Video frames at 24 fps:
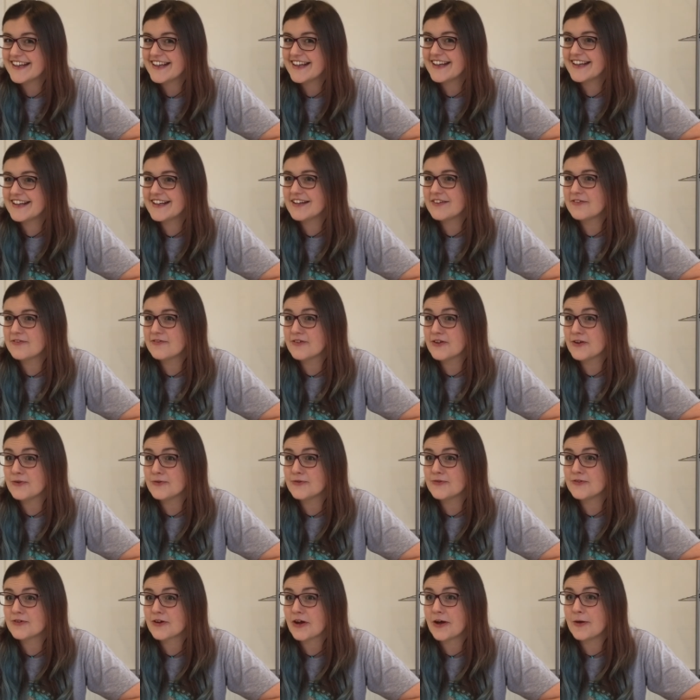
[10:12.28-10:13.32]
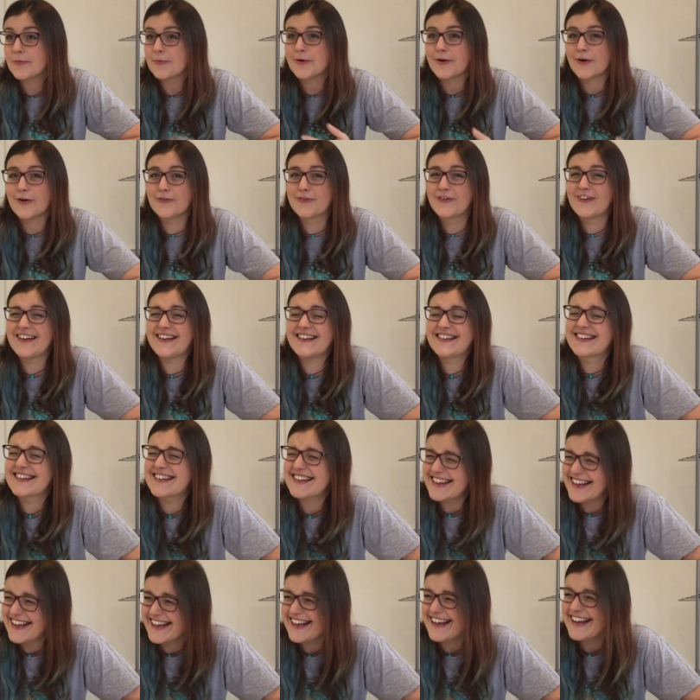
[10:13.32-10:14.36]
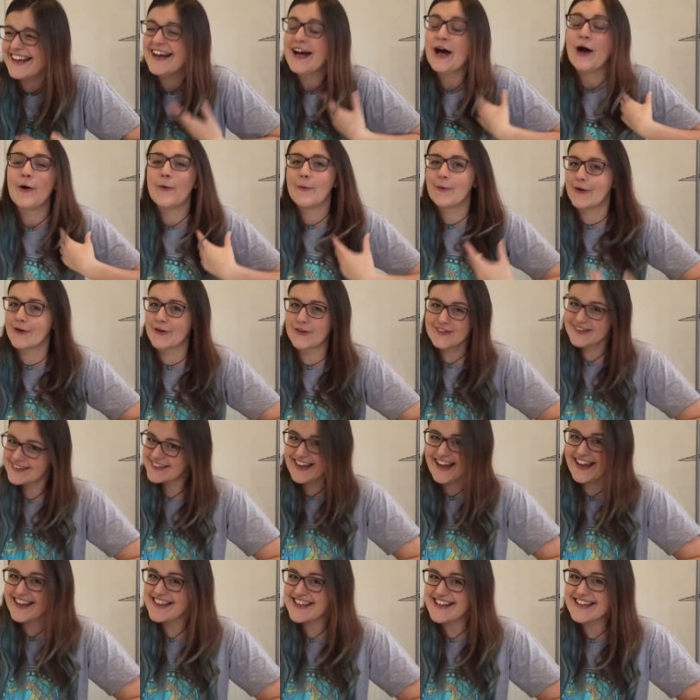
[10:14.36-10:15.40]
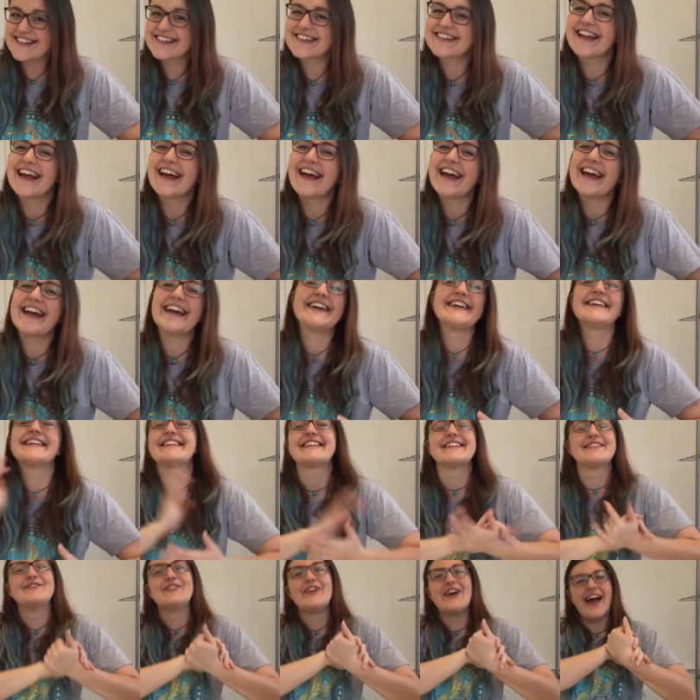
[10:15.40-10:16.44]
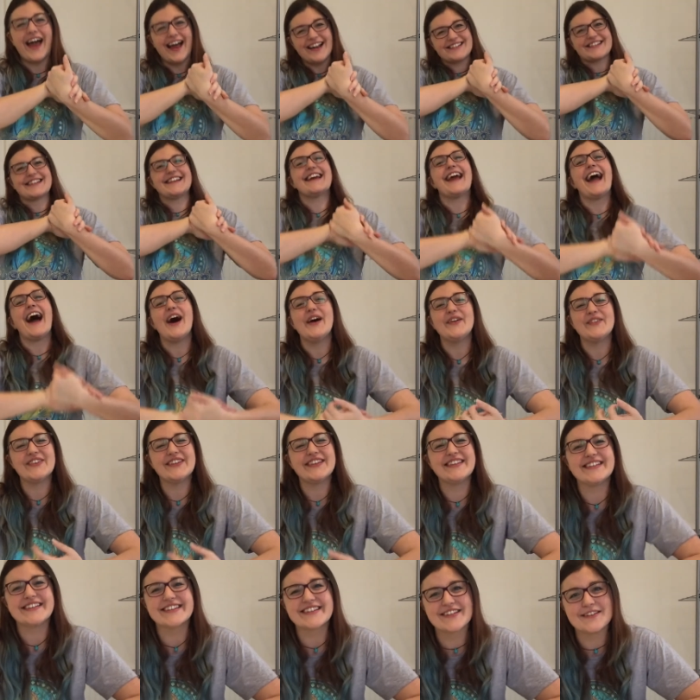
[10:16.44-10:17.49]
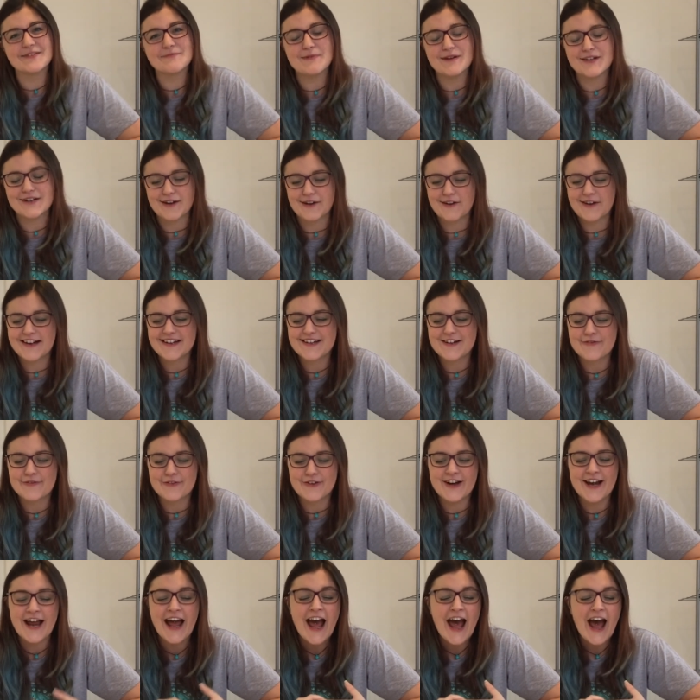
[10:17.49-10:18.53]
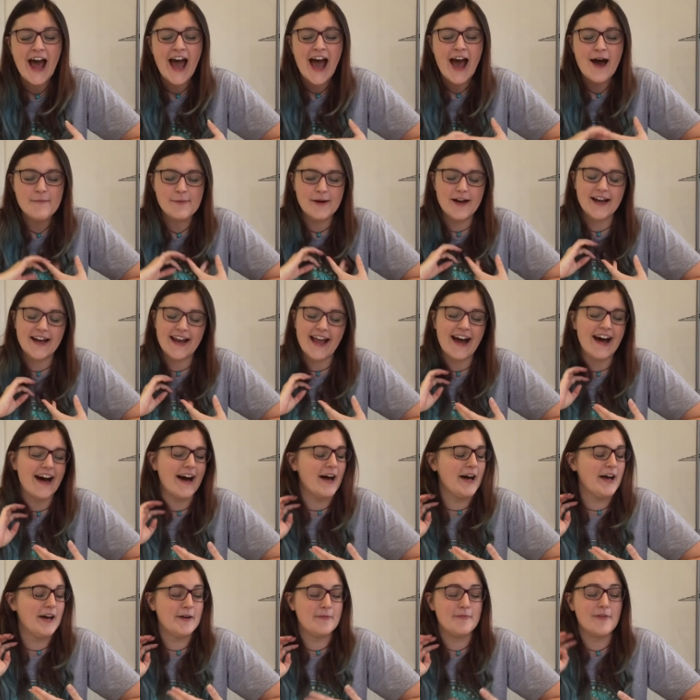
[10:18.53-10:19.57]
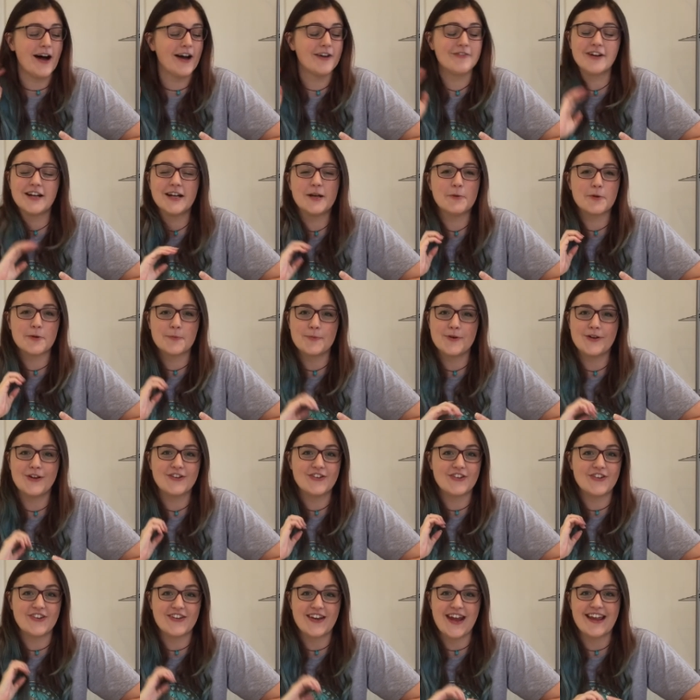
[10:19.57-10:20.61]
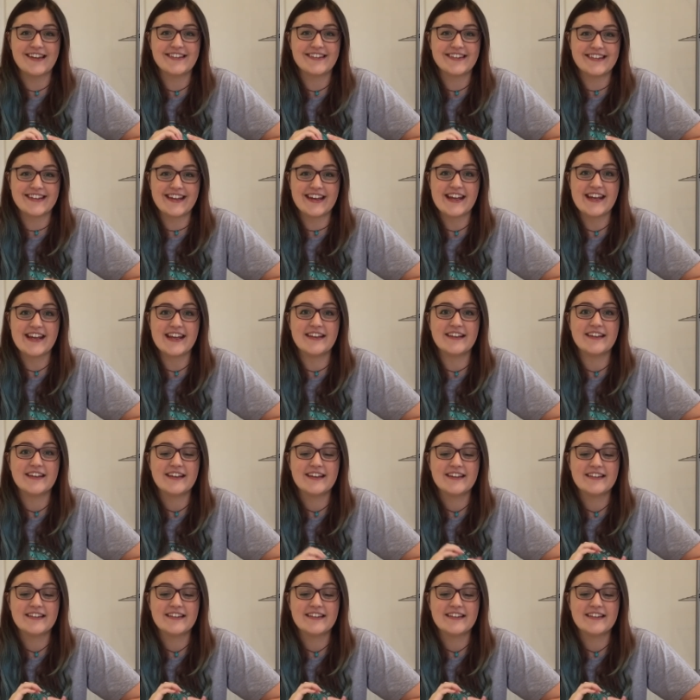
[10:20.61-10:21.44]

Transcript: in the future, but obviously we all say these things and what actually happens could be totally different. But yeah, I really want to purchase an SD